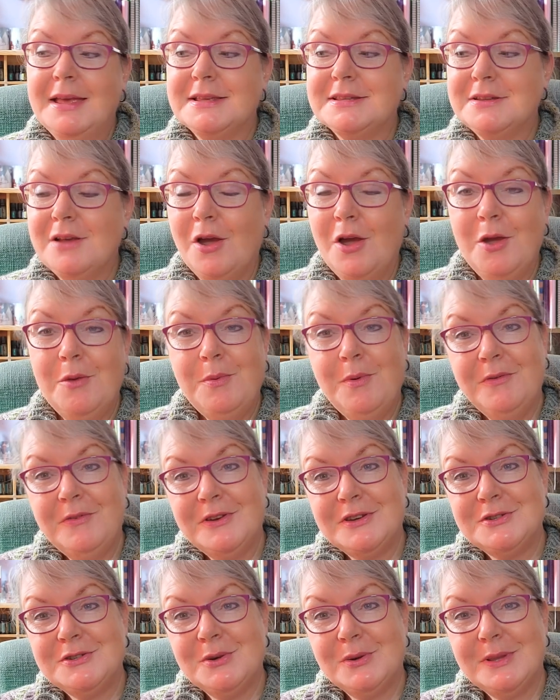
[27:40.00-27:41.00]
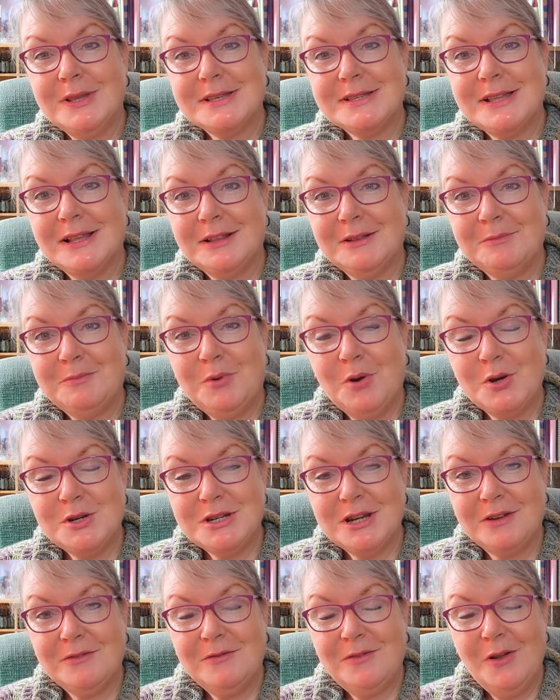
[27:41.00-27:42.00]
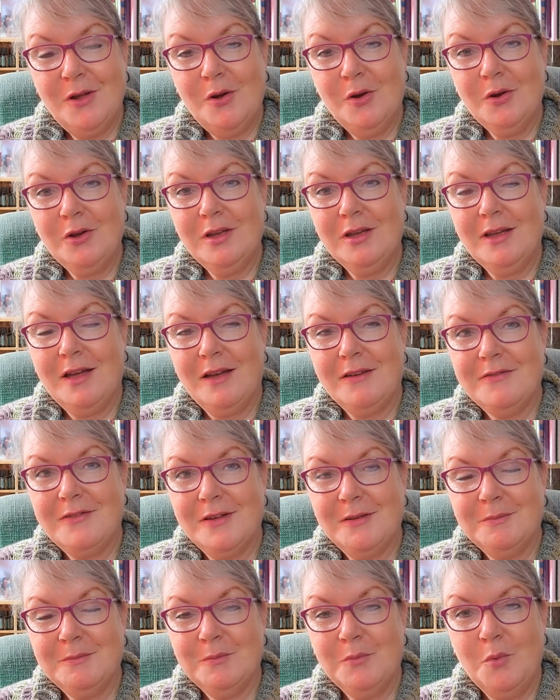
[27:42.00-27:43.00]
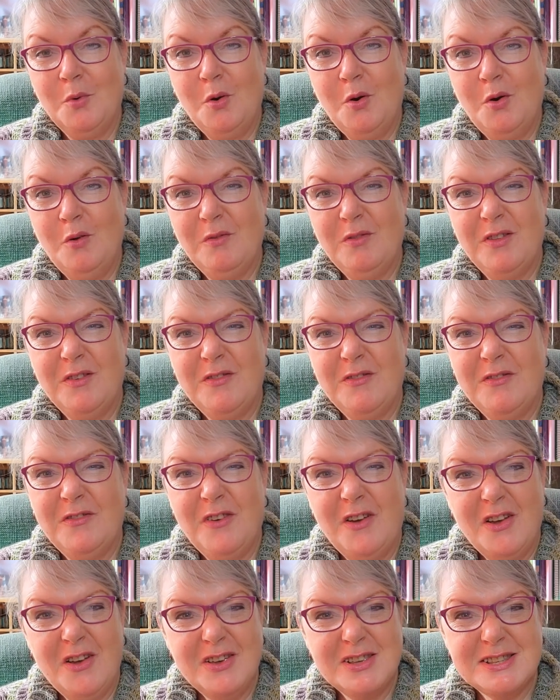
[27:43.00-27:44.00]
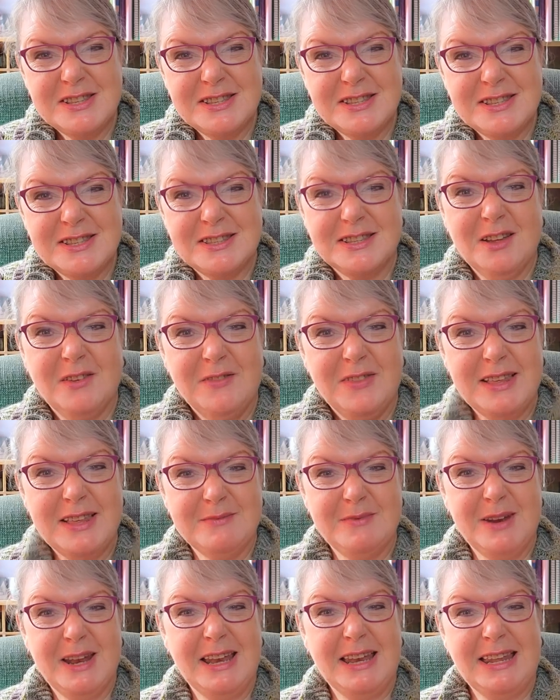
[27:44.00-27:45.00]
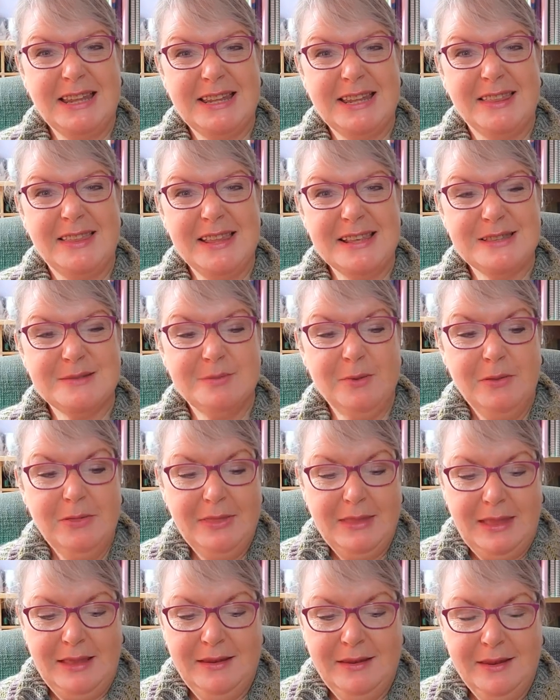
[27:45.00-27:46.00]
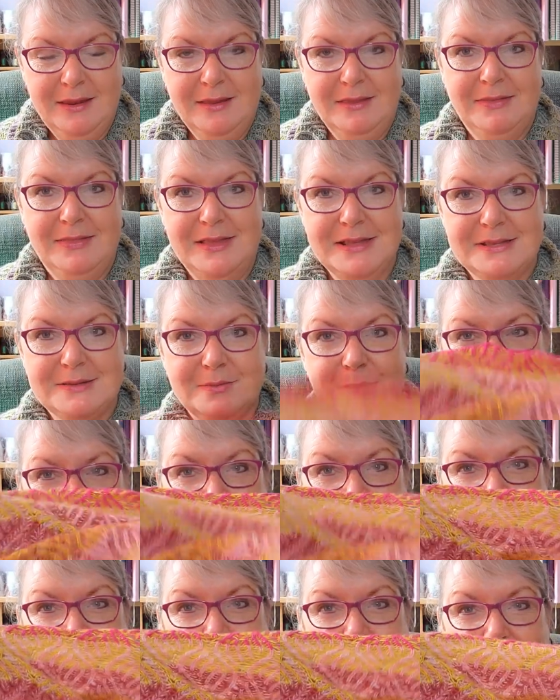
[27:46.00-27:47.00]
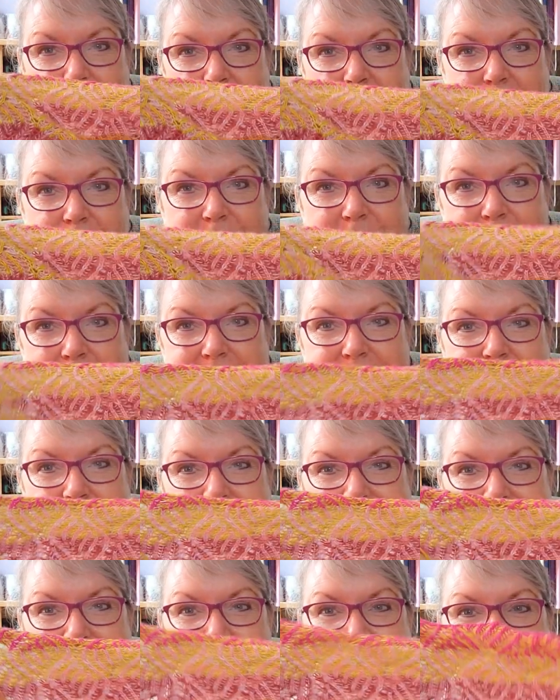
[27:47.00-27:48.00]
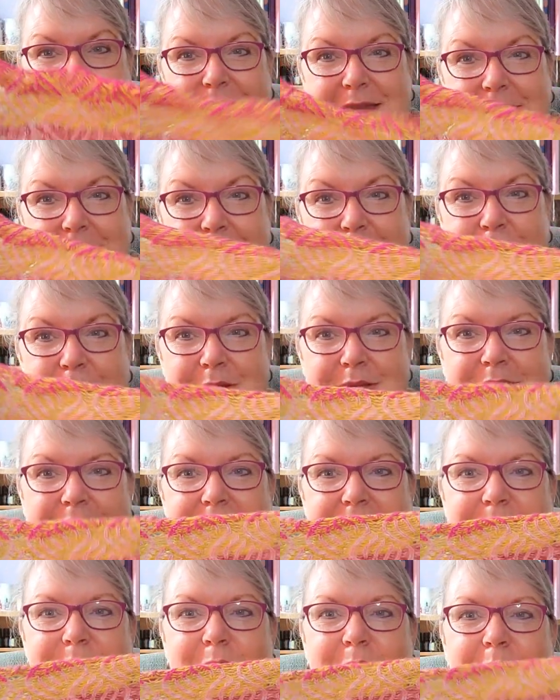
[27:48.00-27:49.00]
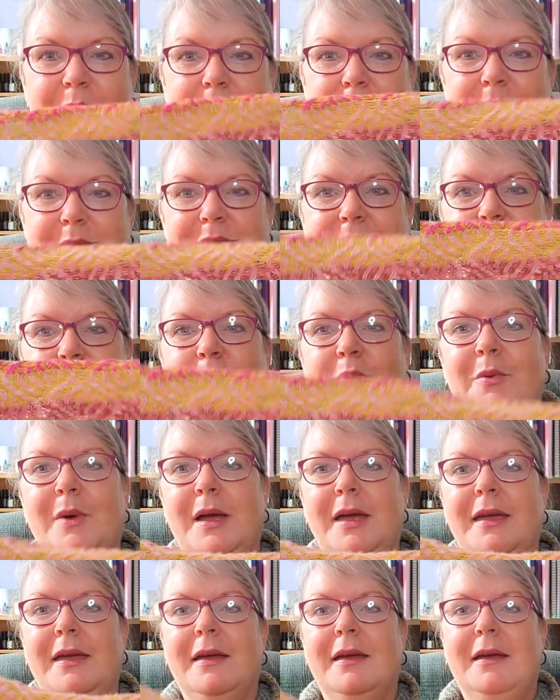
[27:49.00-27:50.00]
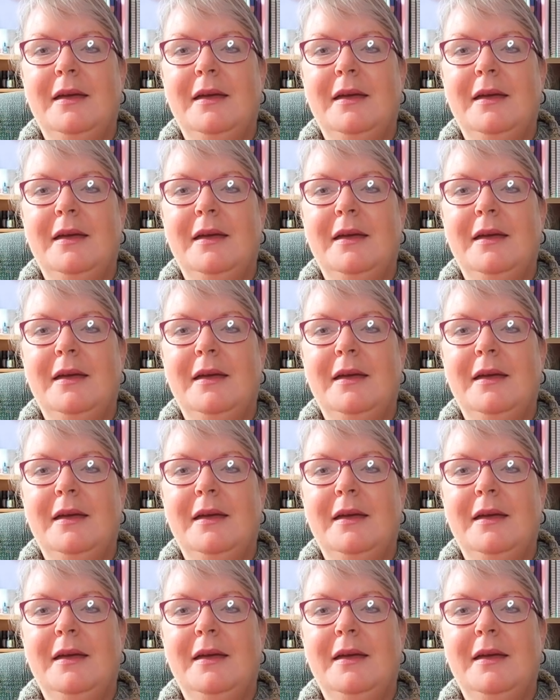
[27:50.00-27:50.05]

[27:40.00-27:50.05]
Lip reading: So I hope you've enjoyed this little project vlog. I filmed more of the first of the when I knitted this one than this one, partly because I knitted most of this one while I was in Norway,